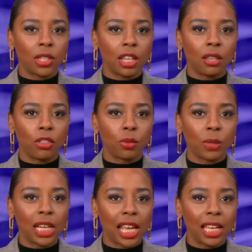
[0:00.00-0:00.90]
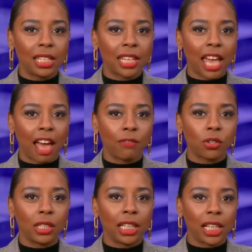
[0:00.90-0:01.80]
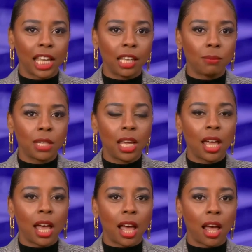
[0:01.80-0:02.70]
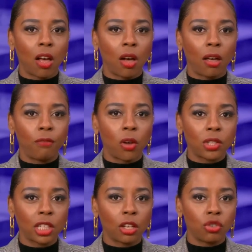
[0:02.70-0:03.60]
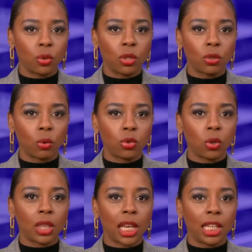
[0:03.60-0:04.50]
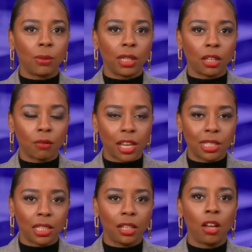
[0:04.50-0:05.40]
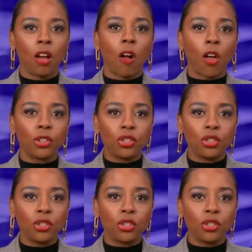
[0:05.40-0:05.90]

in the 3 days after he claimed falsely on Truth Social that he would get arrested on